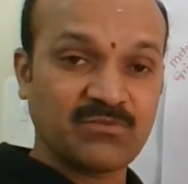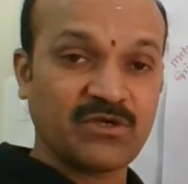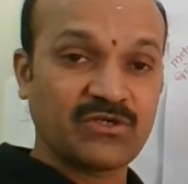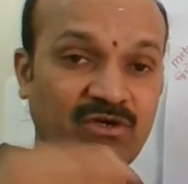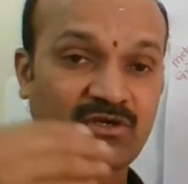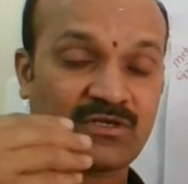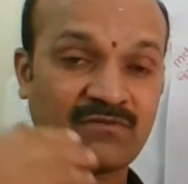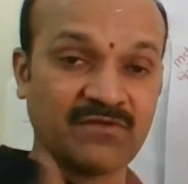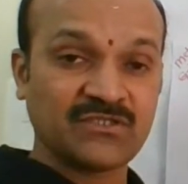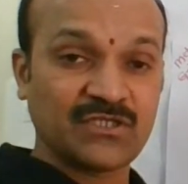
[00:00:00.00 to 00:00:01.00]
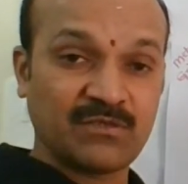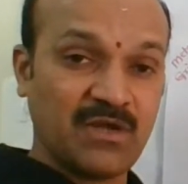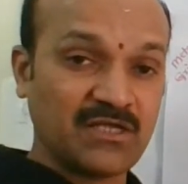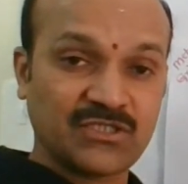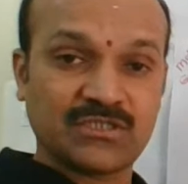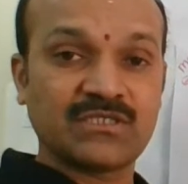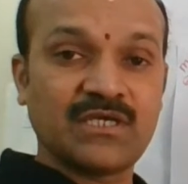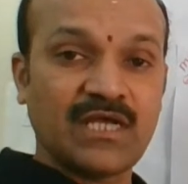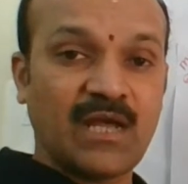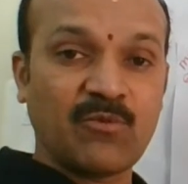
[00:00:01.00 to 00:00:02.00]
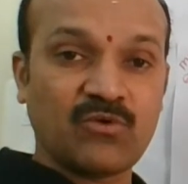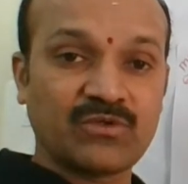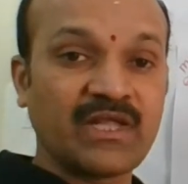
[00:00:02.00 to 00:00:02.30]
but you're investing much amount